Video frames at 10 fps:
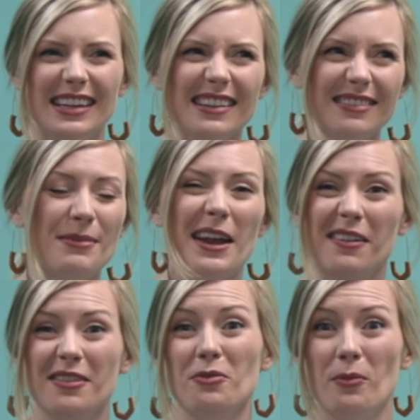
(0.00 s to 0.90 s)
He's
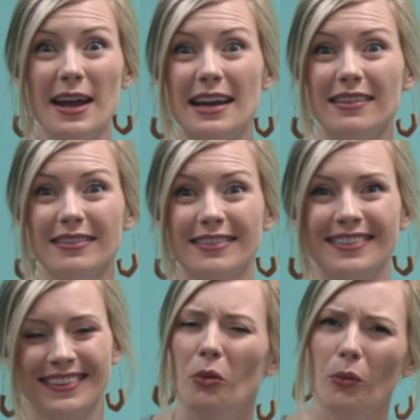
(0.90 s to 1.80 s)
better than Waze.
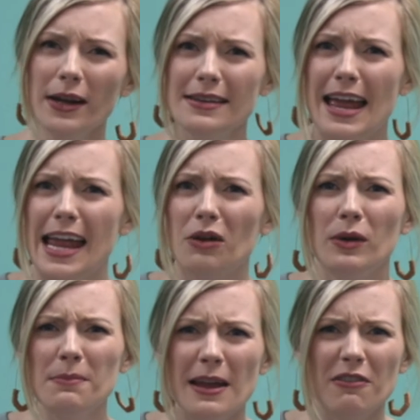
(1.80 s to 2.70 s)
One day,
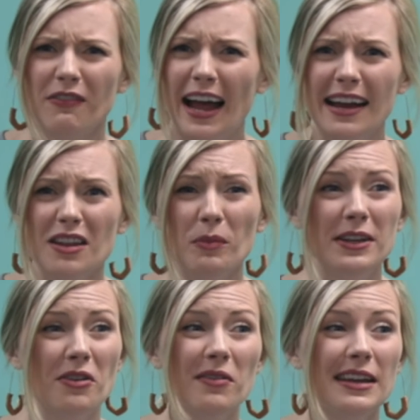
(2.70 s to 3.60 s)
we may find that we
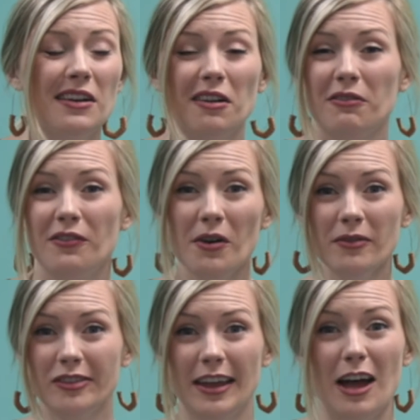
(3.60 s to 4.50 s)
don't need our
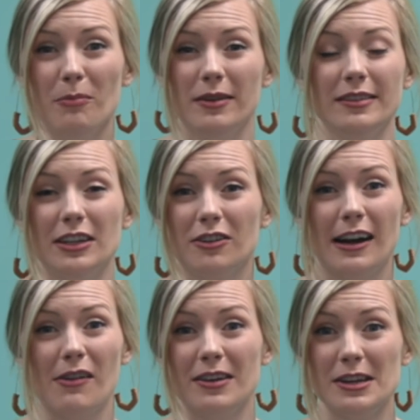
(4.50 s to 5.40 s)
phones to help us get
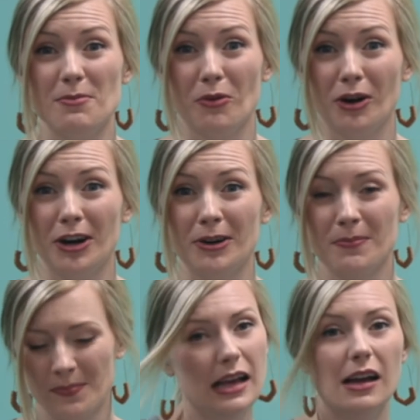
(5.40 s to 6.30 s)
around anymore.
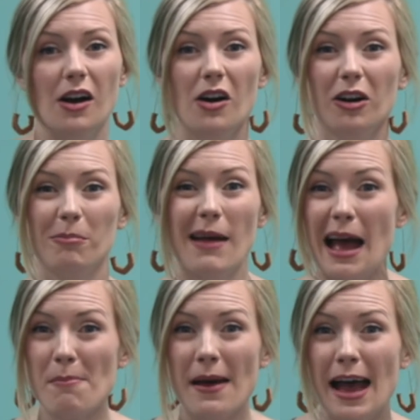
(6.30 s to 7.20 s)
Our
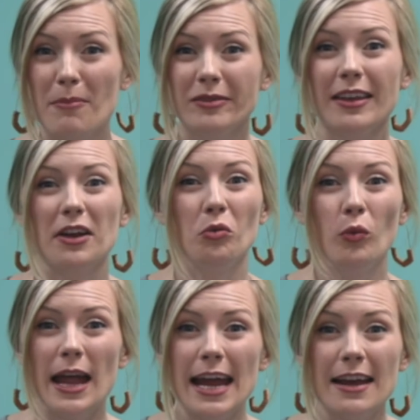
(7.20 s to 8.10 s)
map apps like
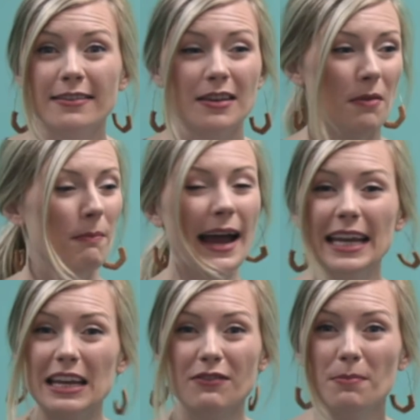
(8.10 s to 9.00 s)
Waze
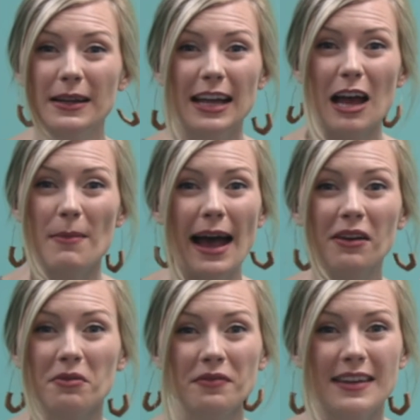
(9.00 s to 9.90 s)
might even become
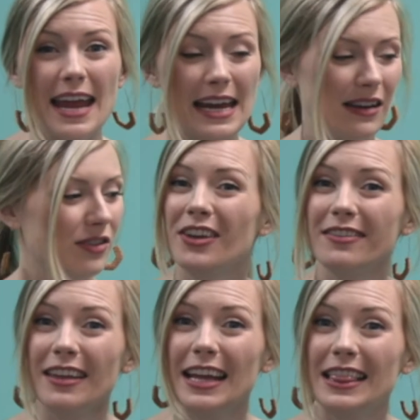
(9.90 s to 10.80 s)
out of date,
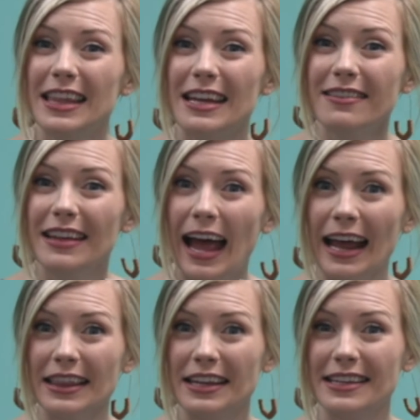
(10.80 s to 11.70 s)
just like this
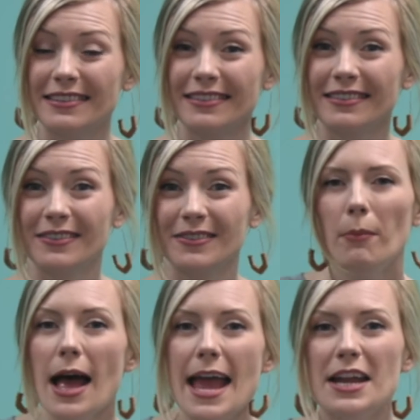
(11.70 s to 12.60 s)
atlas.
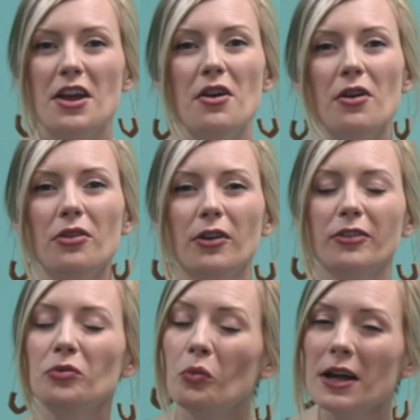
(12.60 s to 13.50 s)
But
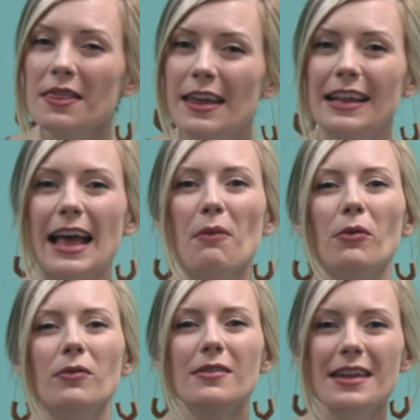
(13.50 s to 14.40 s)
there's one thing that
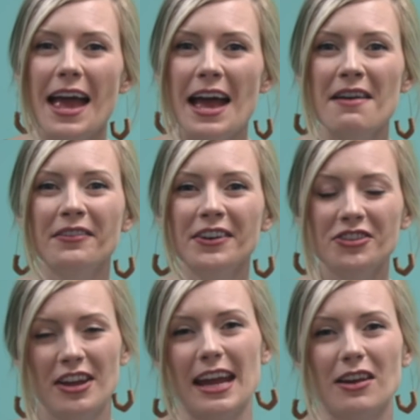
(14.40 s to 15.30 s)
will never
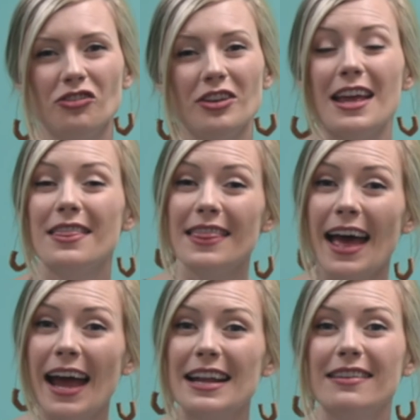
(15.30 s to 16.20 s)
change, and
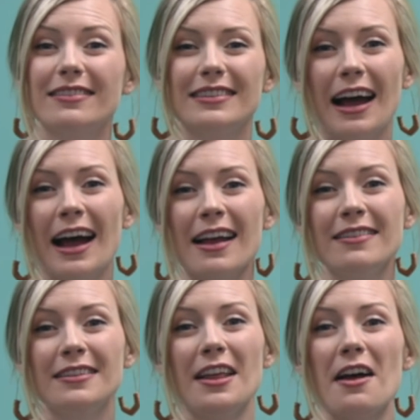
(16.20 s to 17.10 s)
that is
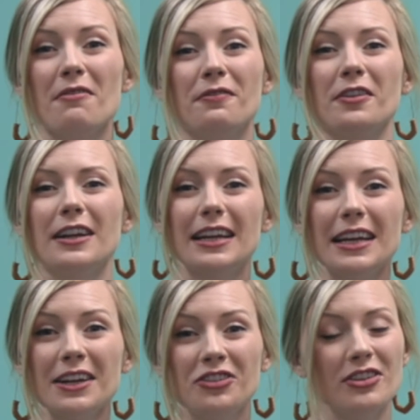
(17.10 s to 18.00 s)
God's love for
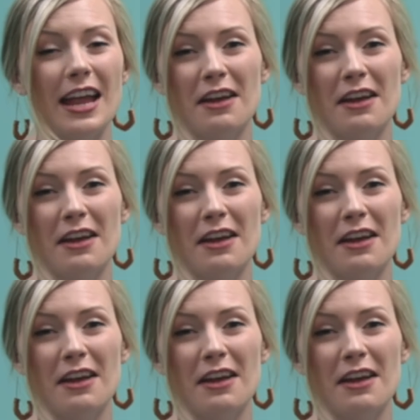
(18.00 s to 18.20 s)
each and